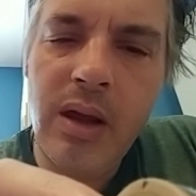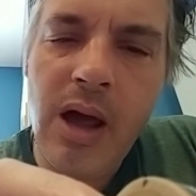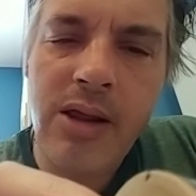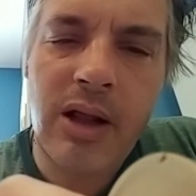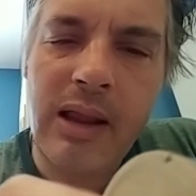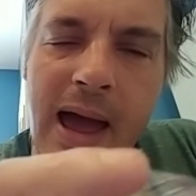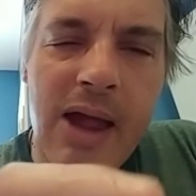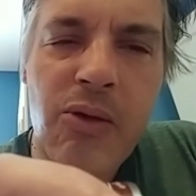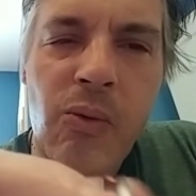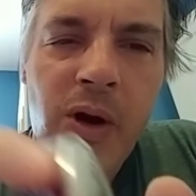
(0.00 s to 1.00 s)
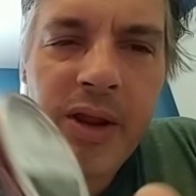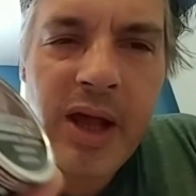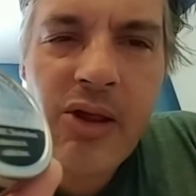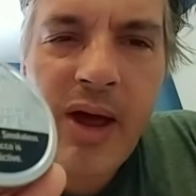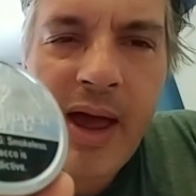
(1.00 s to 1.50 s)
And the last one of
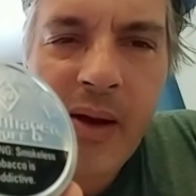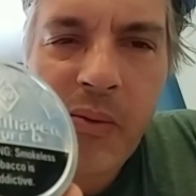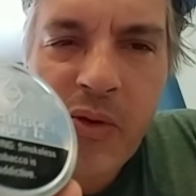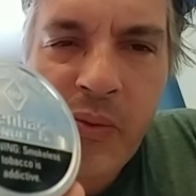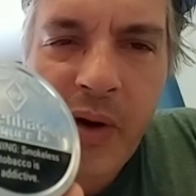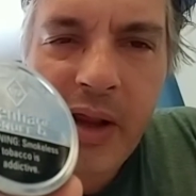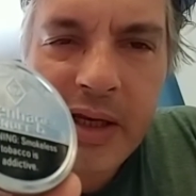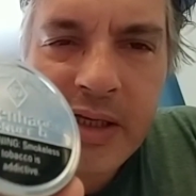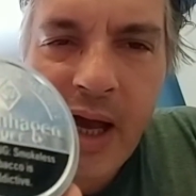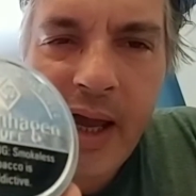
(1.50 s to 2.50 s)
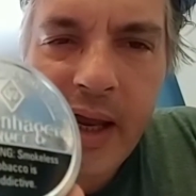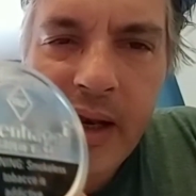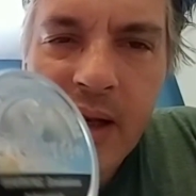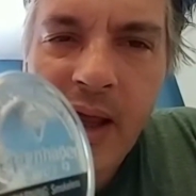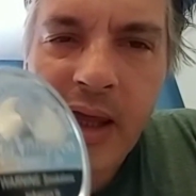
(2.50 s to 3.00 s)
these I had was really tight.
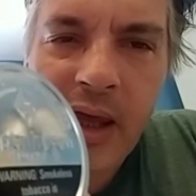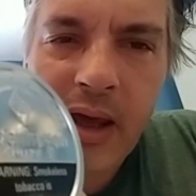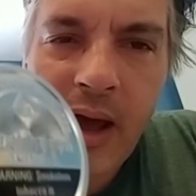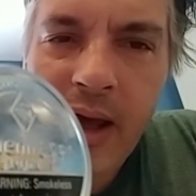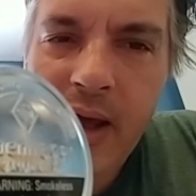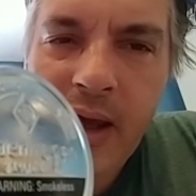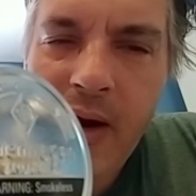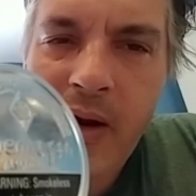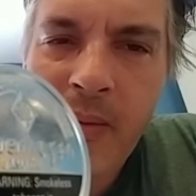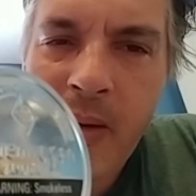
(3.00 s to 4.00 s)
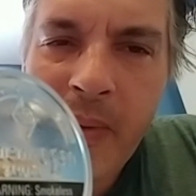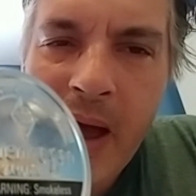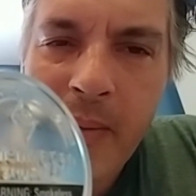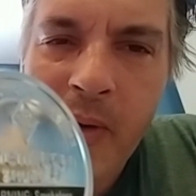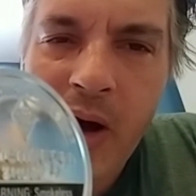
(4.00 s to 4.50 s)
Like, I could carry it in my
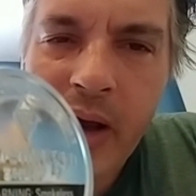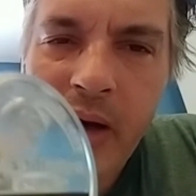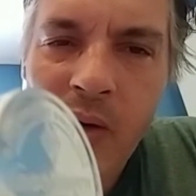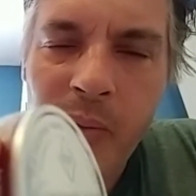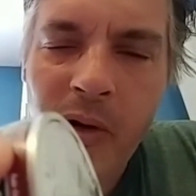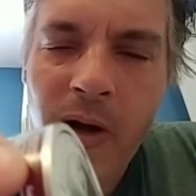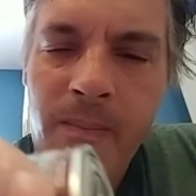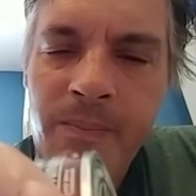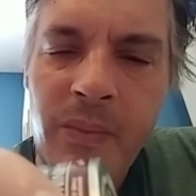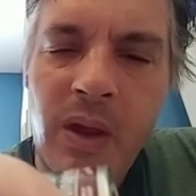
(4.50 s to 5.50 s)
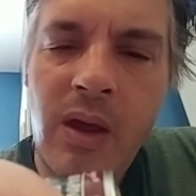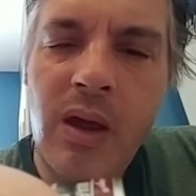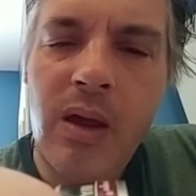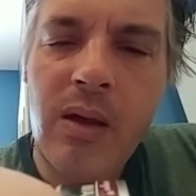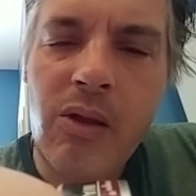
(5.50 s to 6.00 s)
back pocket, no problem.
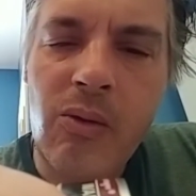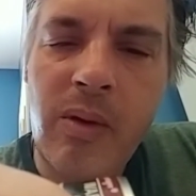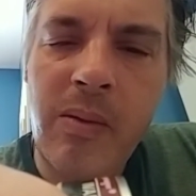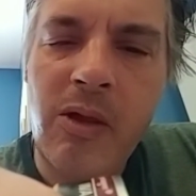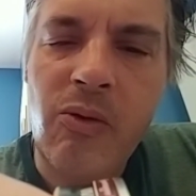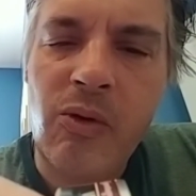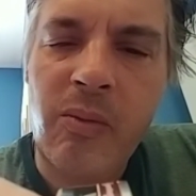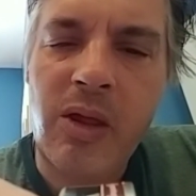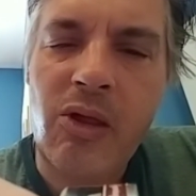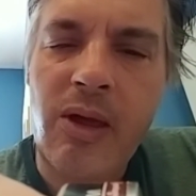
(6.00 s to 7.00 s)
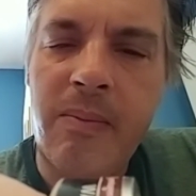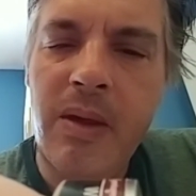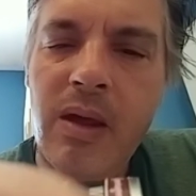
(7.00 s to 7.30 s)
So maybe this one will be the same.